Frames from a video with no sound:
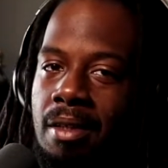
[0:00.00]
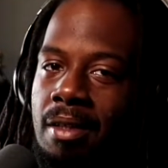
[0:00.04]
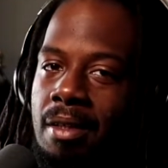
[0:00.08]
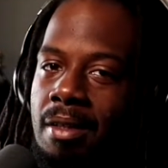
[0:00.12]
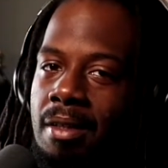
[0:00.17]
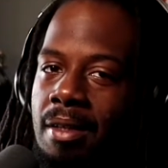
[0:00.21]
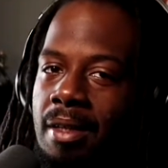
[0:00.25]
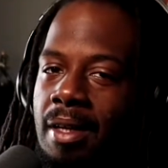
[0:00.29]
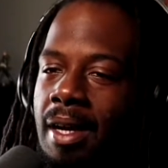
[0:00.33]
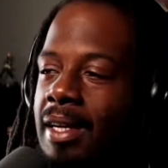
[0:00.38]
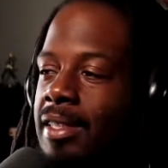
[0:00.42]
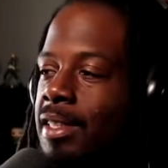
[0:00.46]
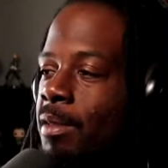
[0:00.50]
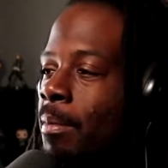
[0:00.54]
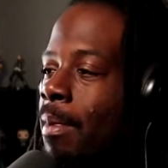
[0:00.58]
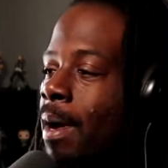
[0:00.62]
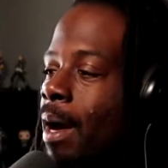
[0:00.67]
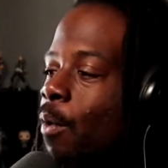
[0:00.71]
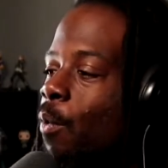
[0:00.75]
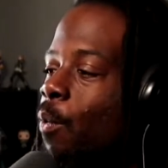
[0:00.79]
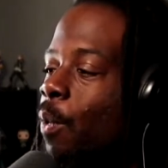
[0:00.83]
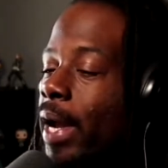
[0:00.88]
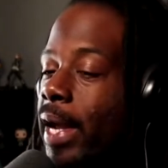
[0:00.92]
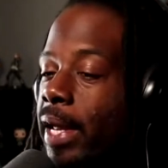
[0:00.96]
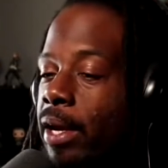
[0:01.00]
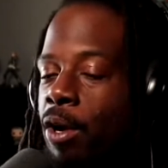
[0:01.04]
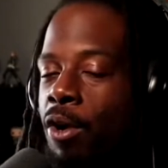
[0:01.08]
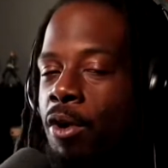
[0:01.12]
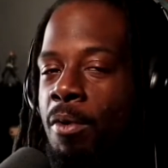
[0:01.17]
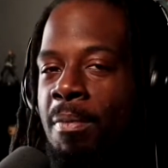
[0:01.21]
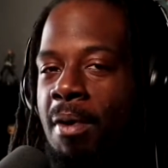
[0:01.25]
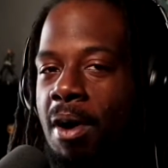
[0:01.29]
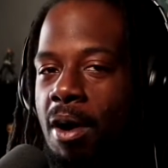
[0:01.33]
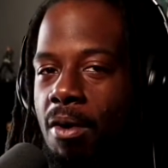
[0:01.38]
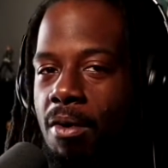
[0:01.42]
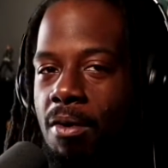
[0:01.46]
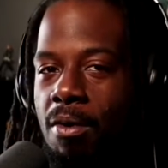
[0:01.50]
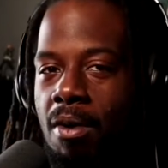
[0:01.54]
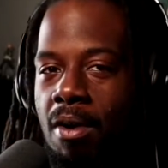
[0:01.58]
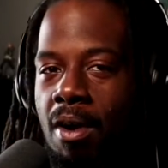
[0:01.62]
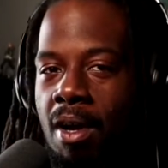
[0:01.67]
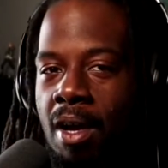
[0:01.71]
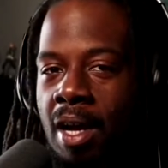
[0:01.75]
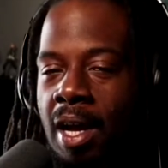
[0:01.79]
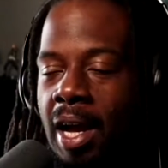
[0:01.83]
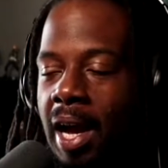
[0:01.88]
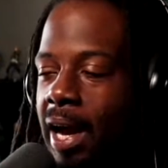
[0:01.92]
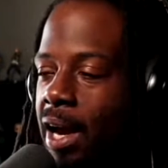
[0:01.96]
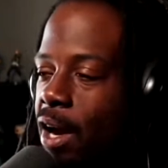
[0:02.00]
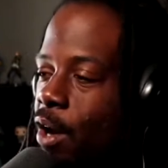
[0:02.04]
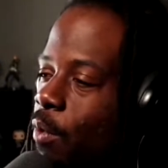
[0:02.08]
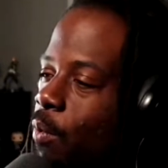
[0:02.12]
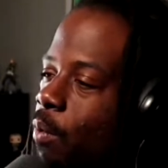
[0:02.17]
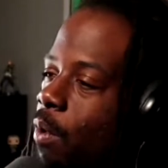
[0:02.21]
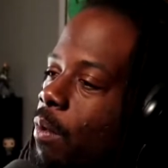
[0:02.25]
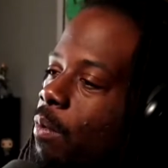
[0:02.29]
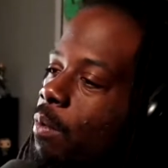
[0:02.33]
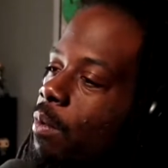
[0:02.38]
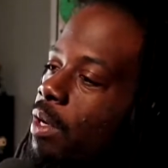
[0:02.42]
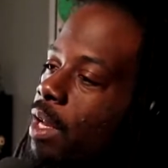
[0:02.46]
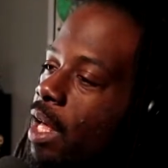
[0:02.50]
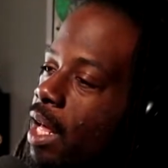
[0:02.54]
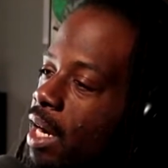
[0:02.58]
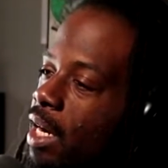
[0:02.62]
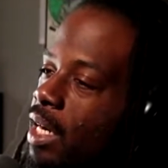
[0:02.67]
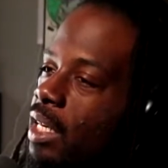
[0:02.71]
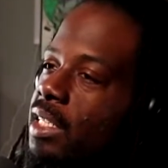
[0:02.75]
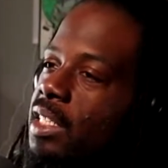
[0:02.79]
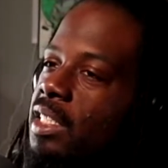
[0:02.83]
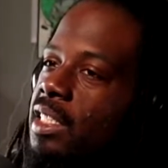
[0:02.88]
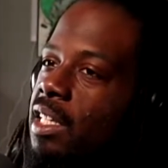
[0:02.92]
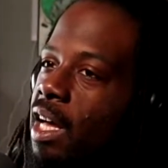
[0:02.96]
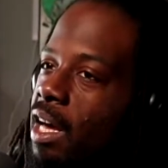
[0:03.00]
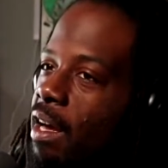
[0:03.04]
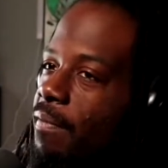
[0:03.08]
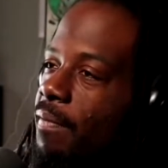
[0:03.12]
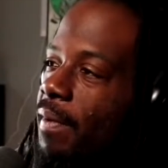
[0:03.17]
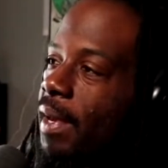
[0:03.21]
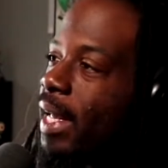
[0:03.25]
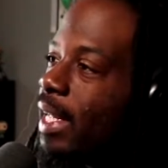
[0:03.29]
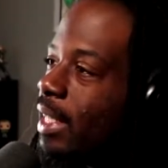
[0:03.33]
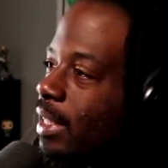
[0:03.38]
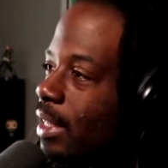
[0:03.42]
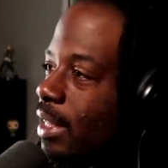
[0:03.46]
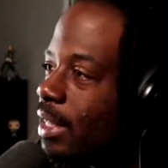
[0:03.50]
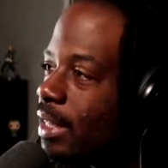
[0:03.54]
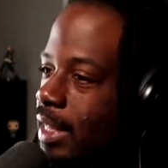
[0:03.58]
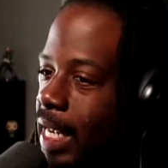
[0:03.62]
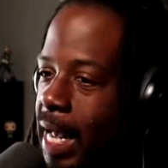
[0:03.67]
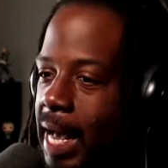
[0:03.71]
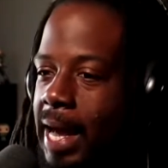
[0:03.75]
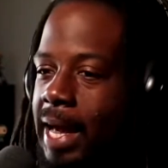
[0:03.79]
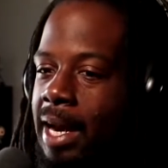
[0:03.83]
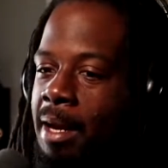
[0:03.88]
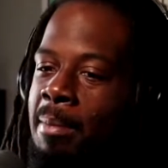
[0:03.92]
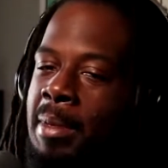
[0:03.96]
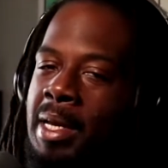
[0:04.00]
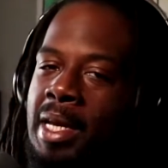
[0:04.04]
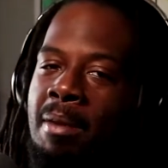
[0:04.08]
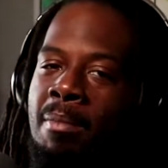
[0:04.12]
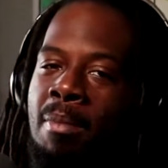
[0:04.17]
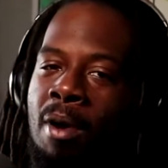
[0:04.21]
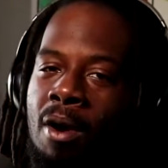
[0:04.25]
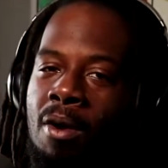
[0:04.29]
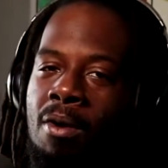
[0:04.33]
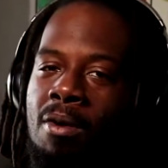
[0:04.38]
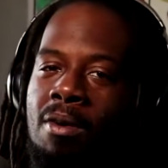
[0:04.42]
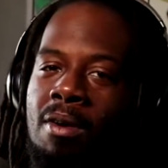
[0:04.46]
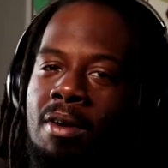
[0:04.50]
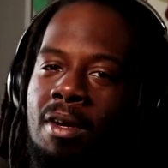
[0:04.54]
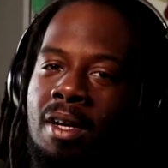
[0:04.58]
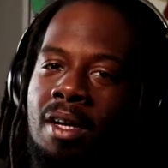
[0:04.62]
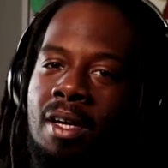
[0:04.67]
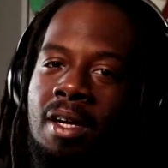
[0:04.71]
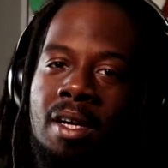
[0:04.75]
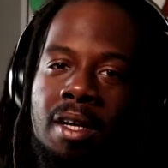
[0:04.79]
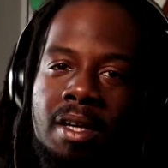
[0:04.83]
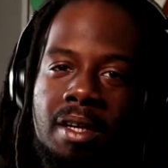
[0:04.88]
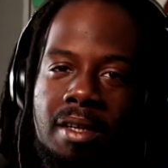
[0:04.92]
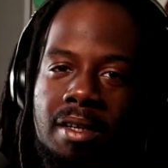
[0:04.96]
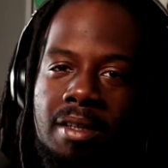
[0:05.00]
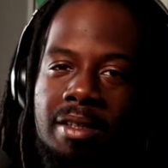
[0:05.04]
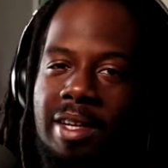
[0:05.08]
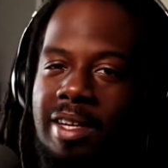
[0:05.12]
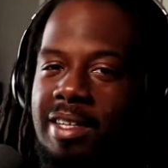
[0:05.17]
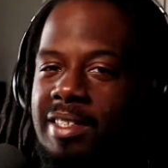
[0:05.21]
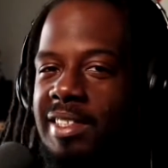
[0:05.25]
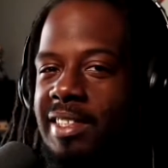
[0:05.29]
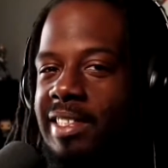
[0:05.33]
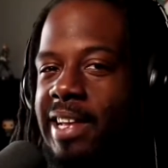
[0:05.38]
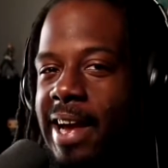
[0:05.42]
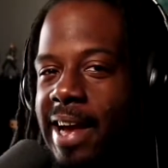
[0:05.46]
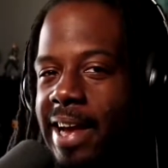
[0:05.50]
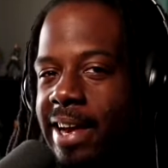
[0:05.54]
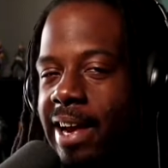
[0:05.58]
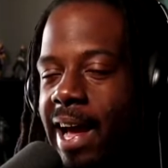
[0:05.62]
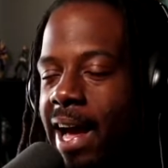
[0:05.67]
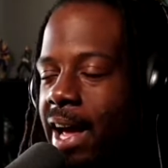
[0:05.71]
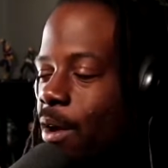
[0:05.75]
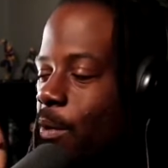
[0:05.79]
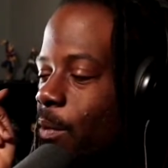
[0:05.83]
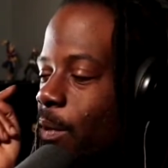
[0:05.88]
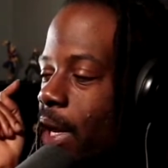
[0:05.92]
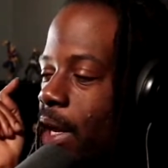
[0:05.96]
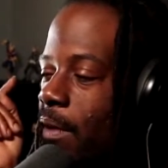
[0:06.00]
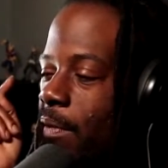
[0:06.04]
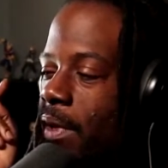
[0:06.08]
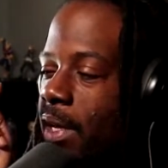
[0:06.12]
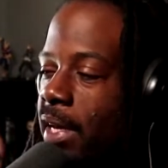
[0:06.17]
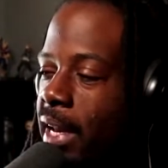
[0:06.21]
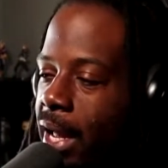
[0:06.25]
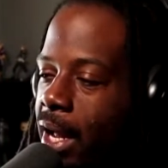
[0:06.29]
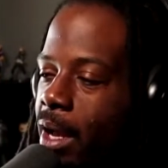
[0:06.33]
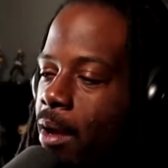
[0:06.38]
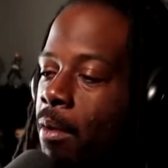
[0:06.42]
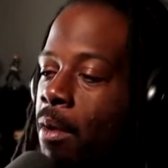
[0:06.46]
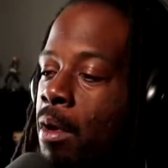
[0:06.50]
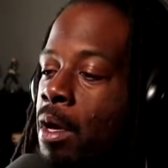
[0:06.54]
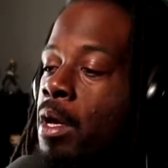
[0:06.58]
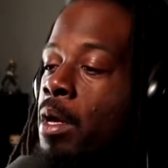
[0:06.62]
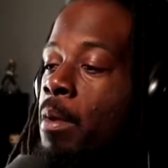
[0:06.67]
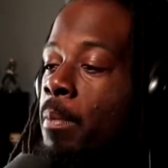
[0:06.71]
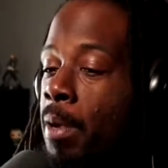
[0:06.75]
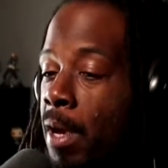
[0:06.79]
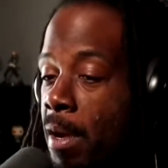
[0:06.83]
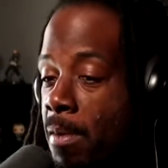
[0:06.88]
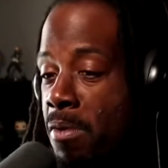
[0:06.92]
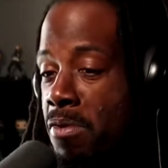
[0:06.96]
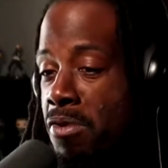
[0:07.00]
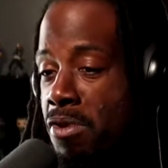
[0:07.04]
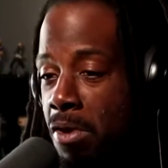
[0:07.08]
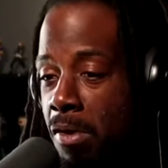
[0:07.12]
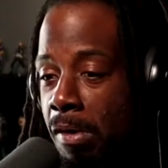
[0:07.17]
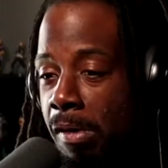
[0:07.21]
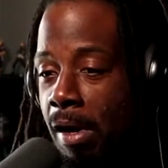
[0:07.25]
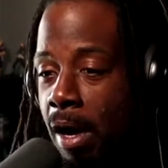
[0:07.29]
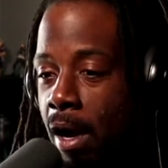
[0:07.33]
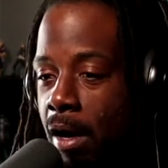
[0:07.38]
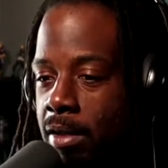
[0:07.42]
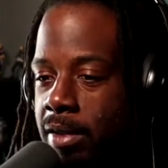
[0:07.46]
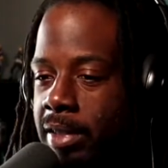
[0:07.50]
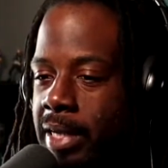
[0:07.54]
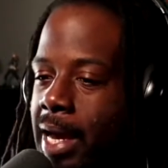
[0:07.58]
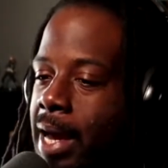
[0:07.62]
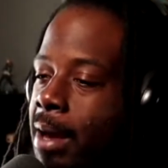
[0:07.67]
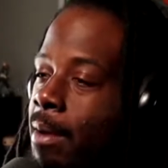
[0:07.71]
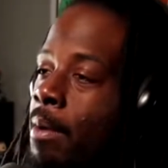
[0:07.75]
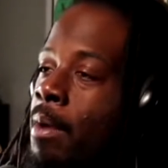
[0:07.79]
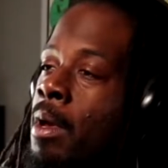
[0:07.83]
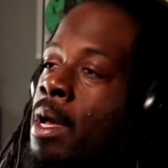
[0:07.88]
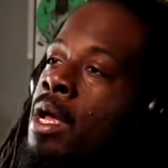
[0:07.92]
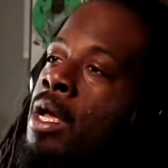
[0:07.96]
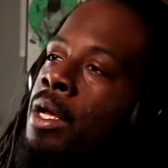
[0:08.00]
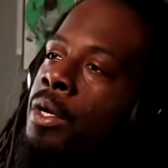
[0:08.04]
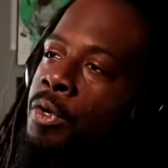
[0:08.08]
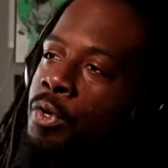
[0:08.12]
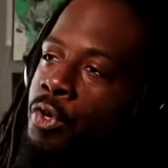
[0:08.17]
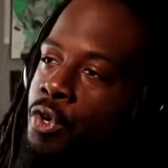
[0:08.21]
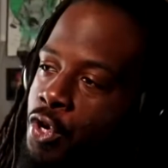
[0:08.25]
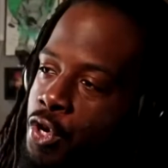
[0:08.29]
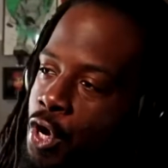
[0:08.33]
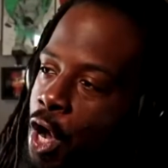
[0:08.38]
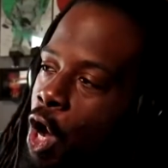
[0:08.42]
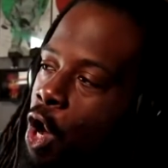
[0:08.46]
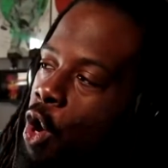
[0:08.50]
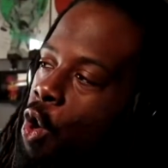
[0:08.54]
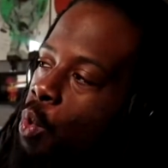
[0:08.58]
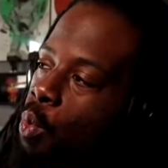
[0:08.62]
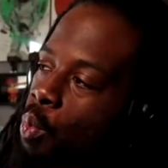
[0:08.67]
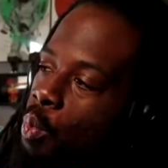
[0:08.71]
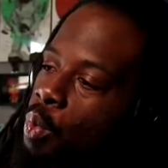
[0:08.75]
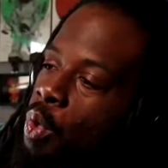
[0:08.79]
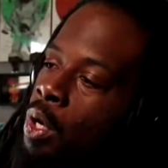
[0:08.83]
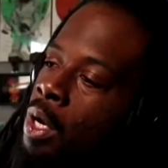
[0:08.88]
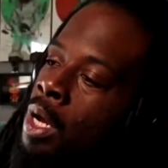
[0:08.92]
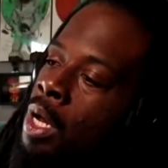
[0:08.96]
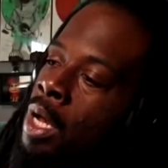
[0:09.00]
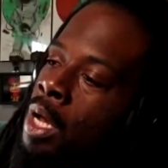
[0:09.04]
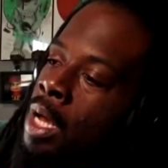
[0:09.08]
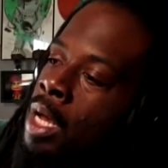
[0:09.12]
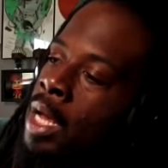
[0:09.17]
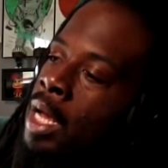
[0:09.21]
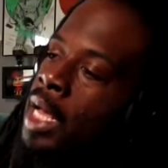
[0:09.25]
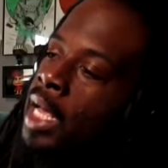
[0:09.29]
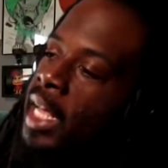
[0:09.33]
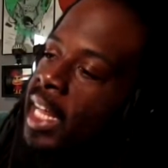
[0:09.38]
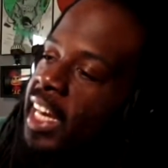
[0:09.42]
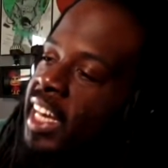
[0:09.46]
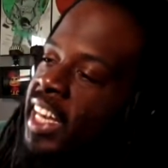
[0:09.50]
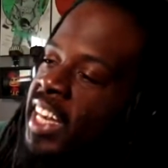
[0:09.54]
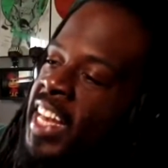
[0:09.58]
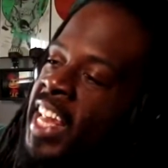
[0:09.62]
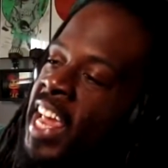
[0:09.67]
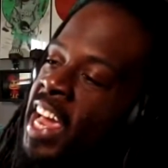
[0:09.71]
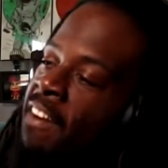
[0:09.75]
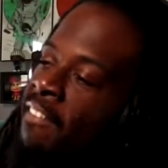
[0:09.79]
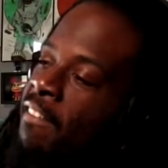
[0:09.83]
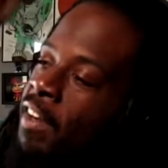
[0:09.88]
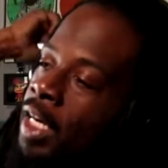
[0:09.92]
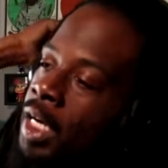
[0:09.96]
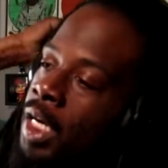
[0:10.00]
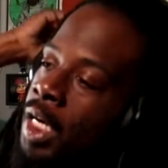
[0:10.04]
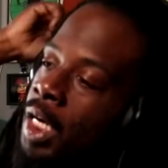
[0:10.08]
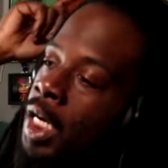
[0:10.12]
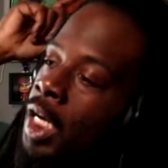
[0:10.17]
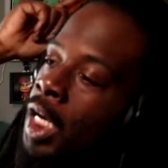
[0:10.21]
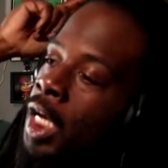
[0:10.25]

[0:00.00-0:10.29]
Because of my wiener, bro. I don't want none of this stuff inside of me, bro. You understand? I don't give a damn. People do it all the time. Don't give a